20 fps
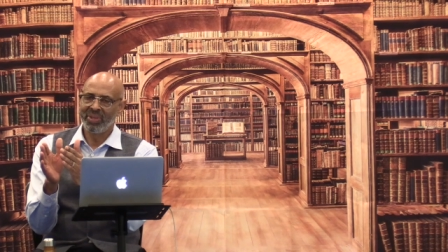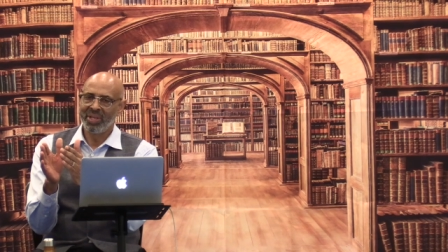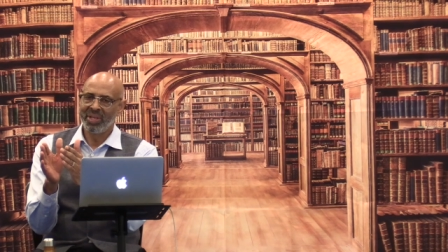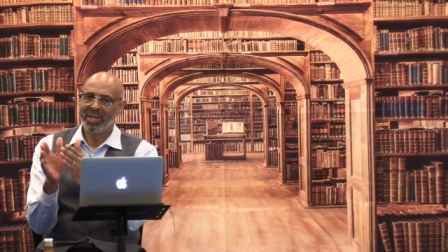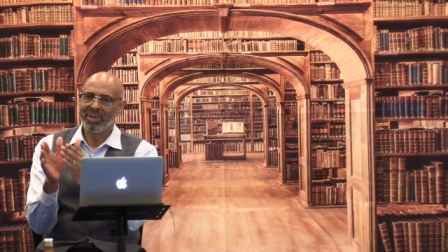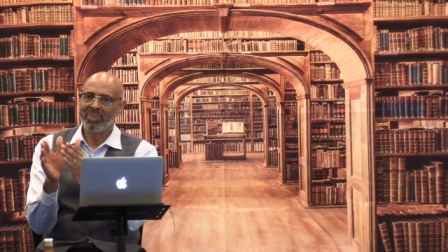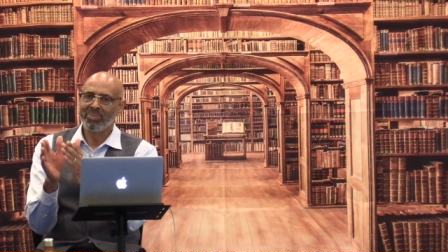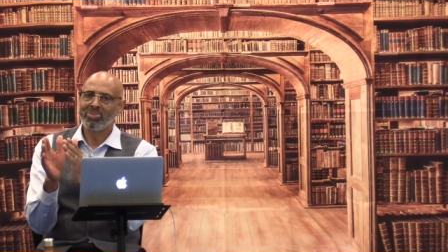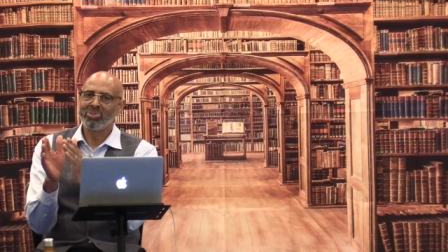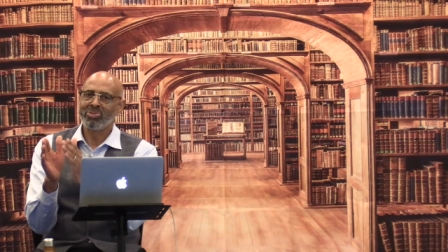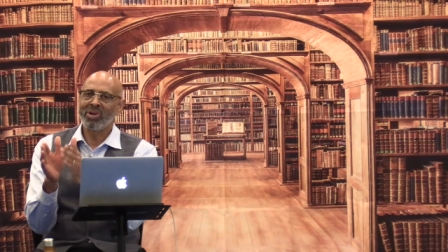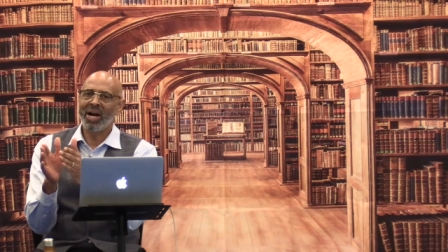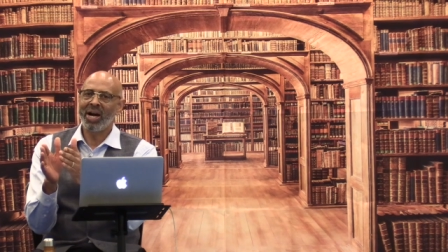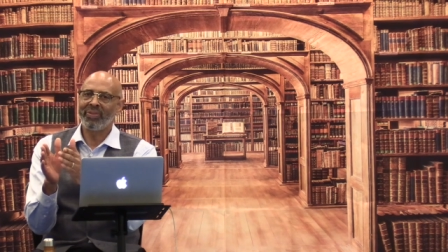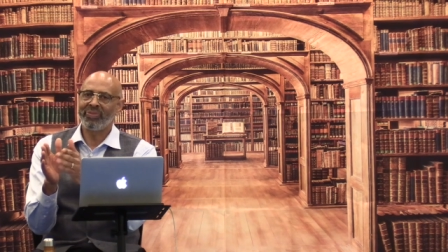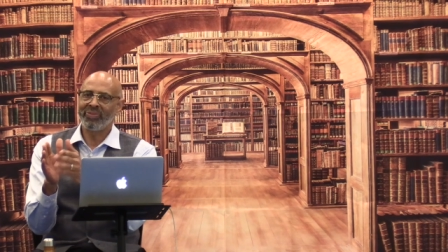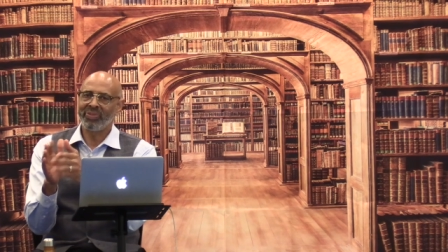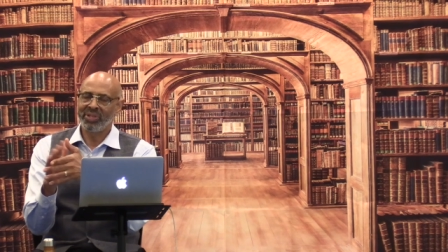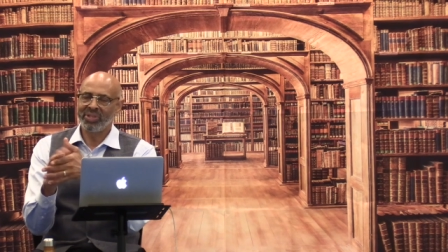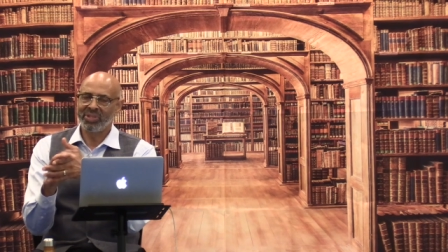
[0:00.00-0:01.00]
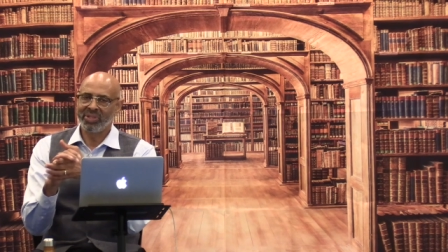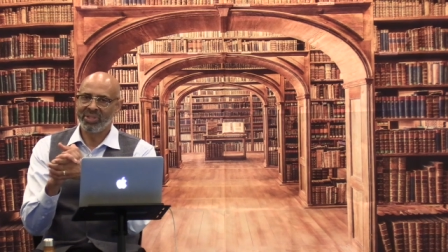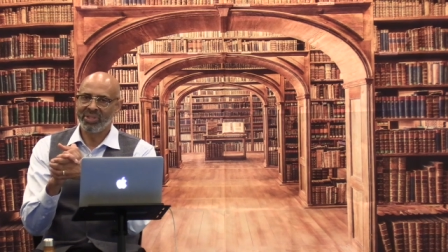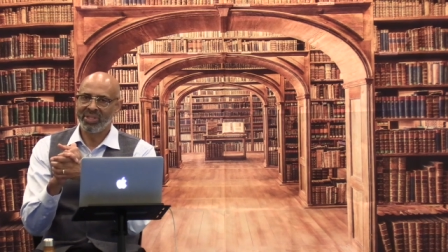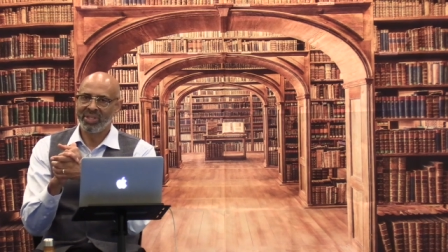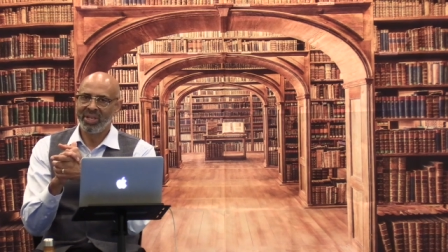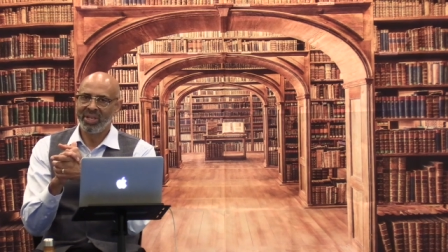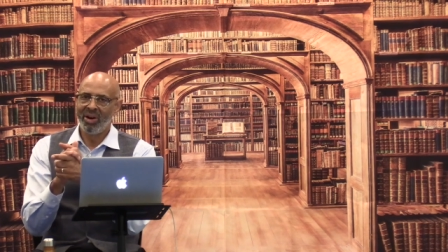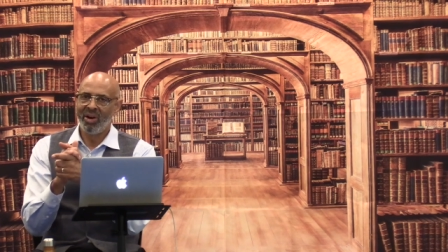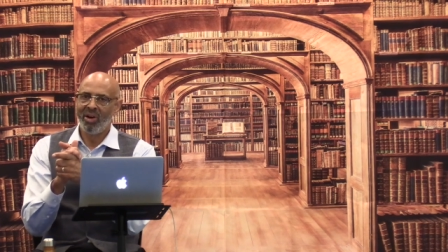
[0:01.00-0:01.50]
Prophets.
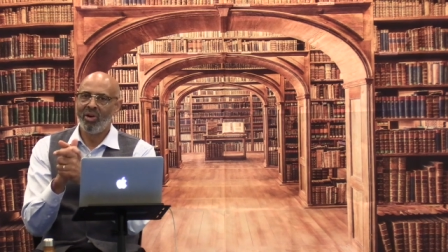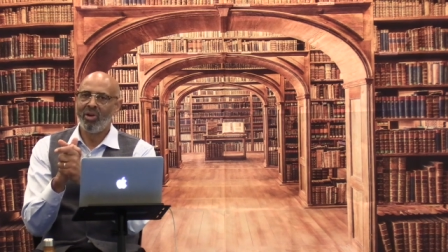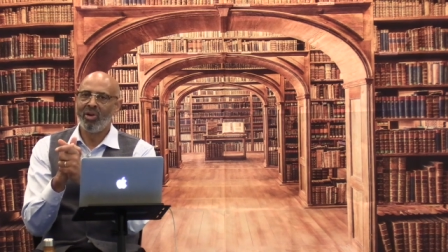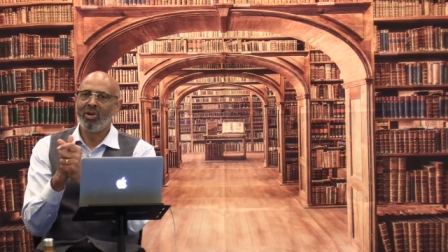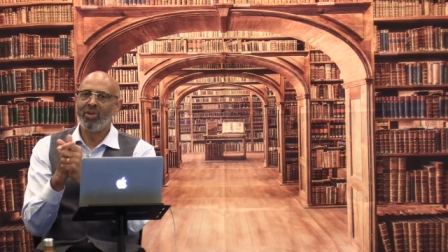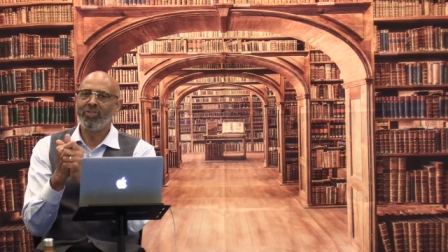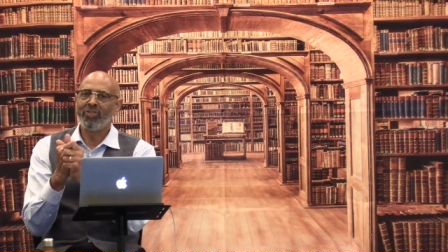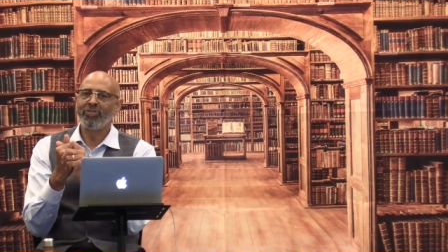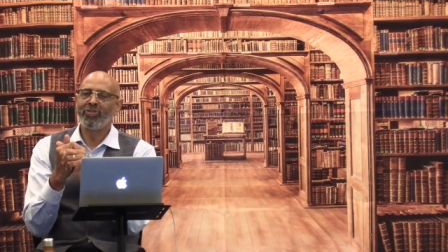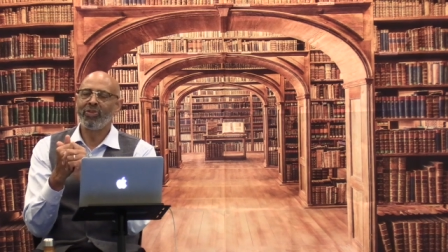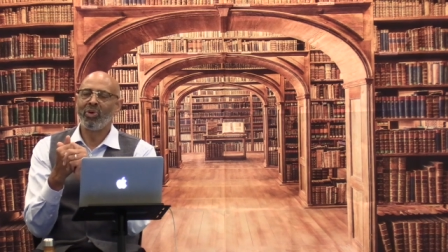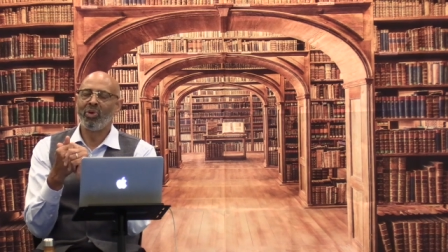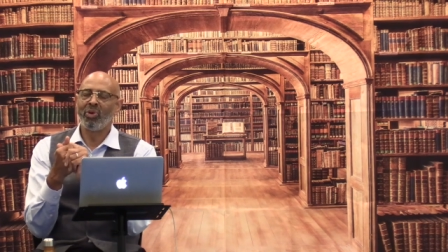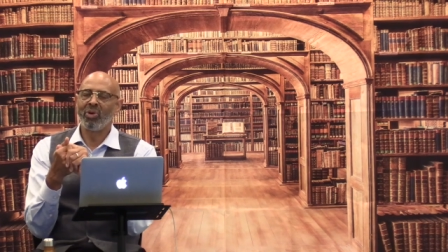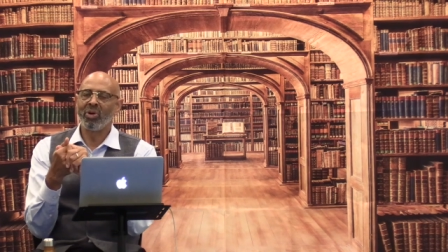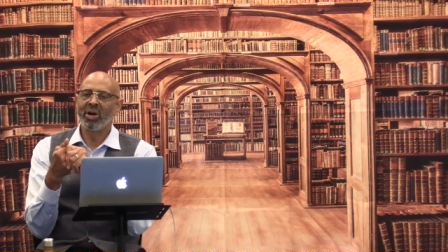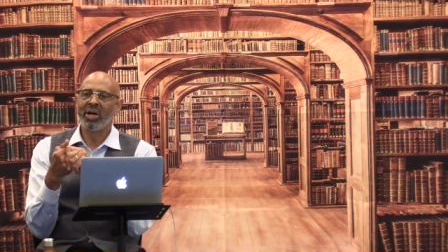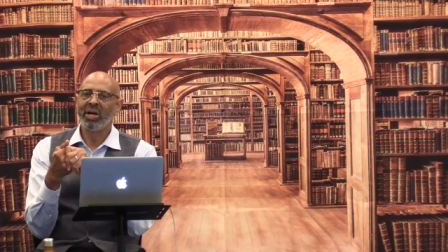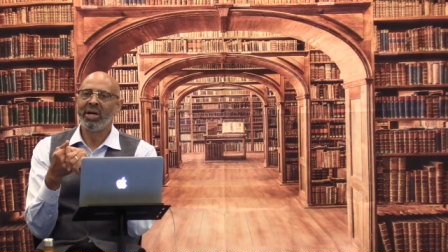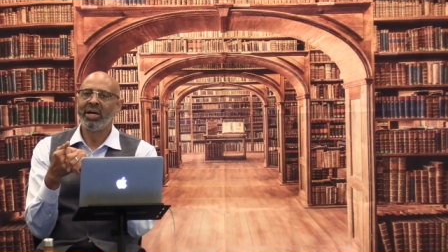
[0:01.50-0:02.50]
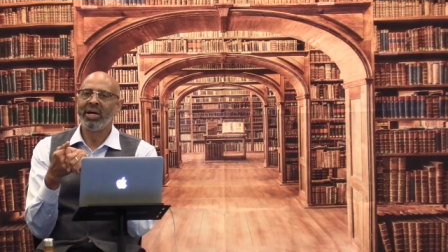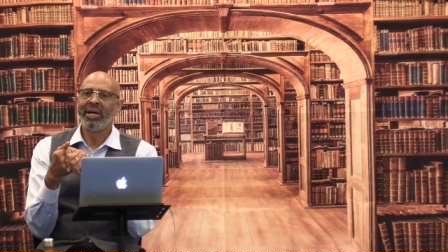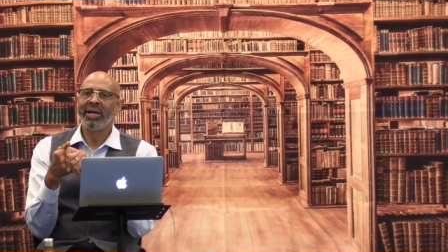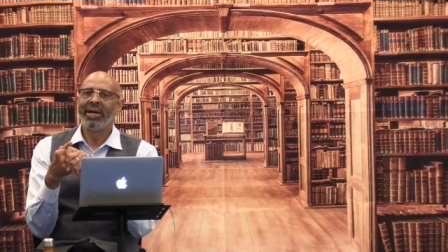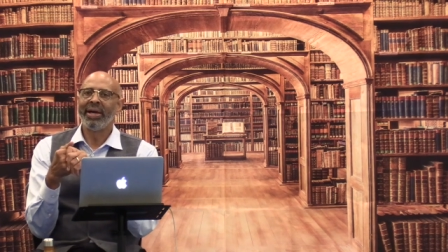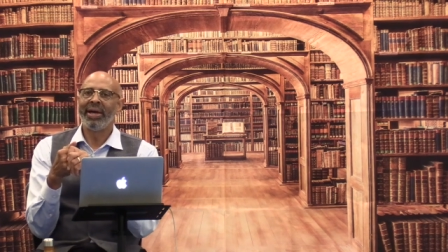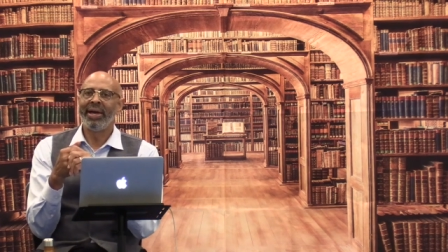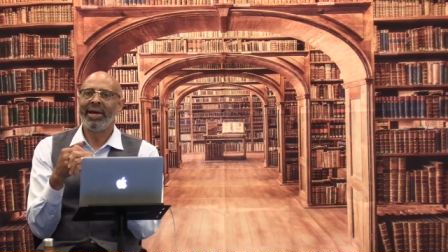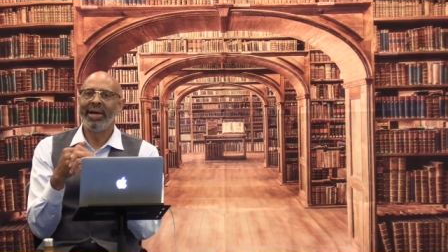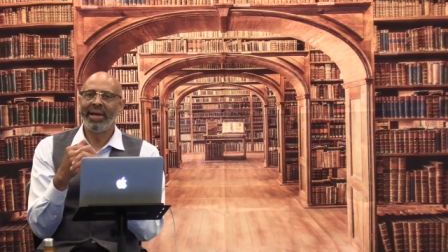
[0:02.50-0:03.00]
All four
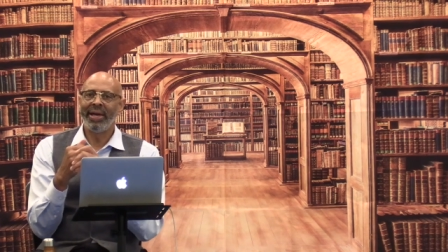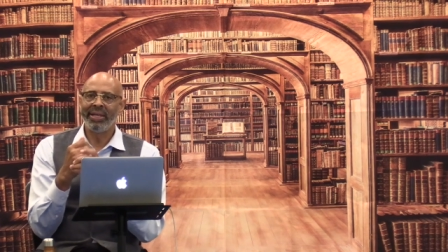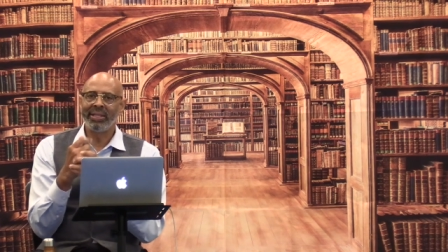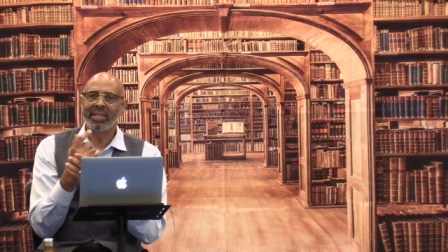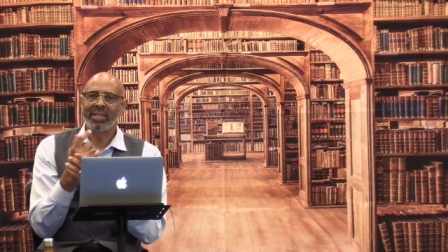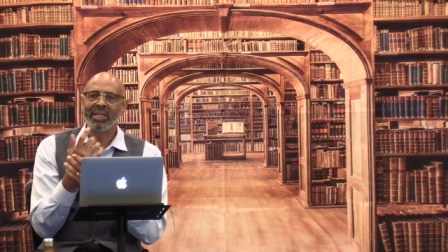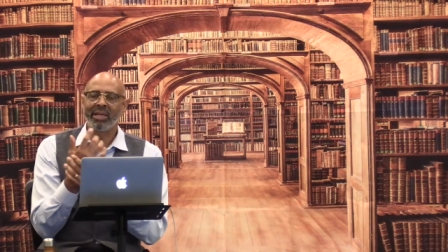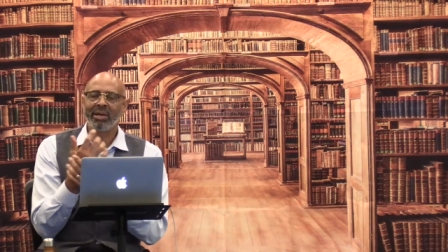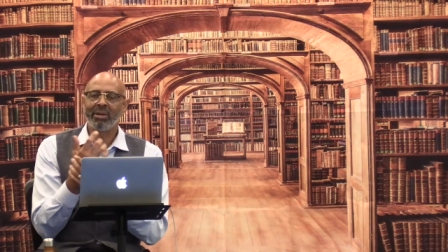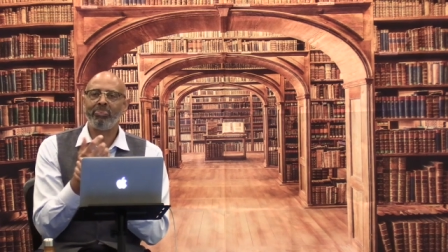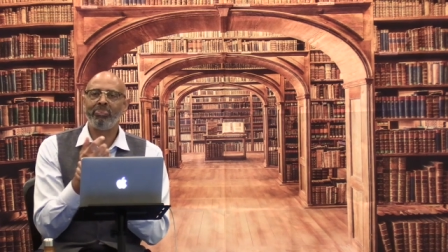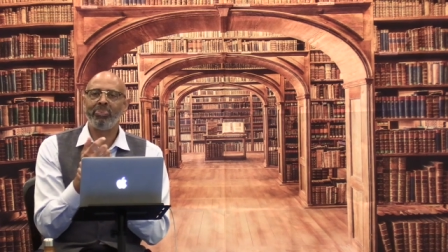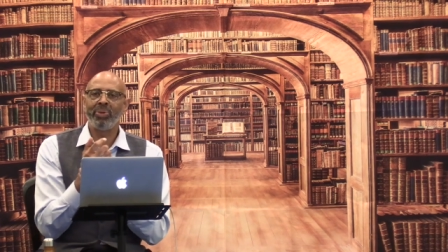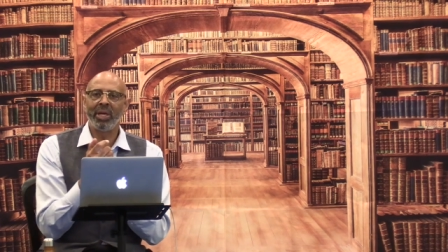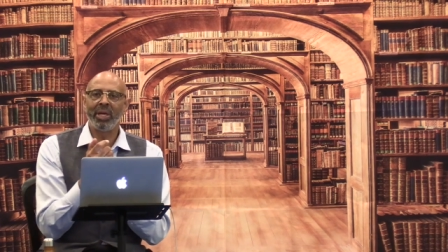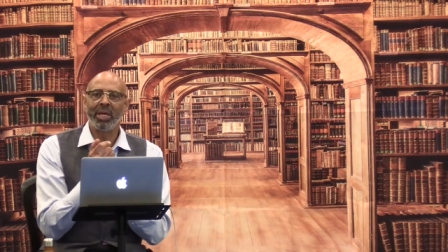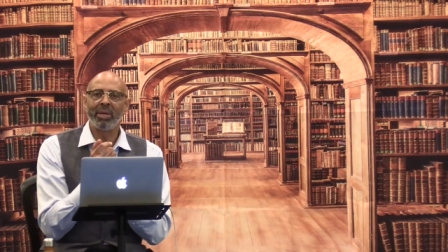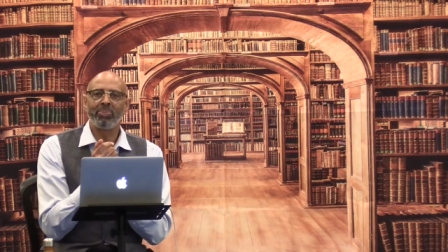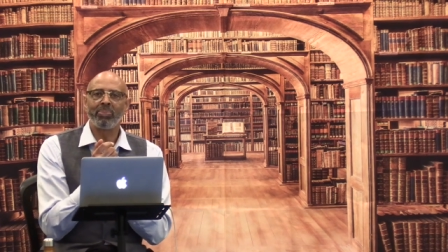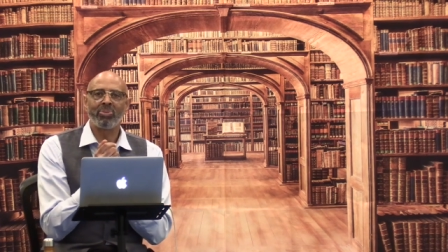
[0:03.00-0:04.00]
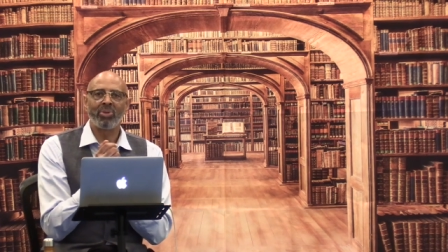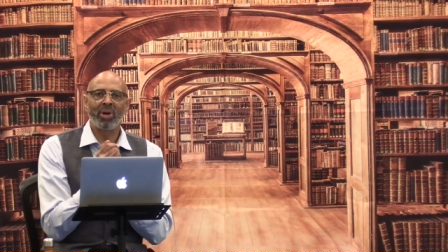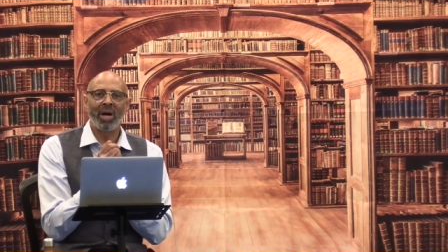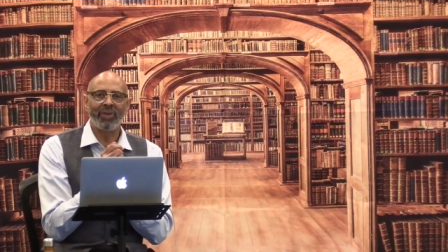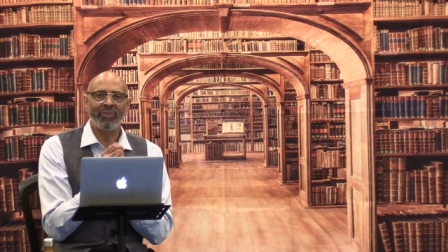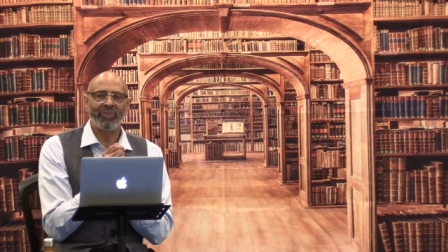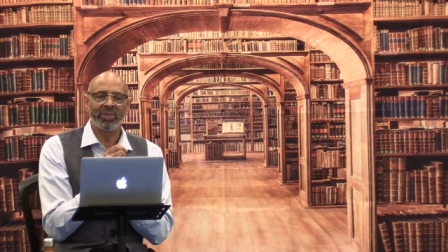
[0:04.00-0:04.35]
ended up being prophets.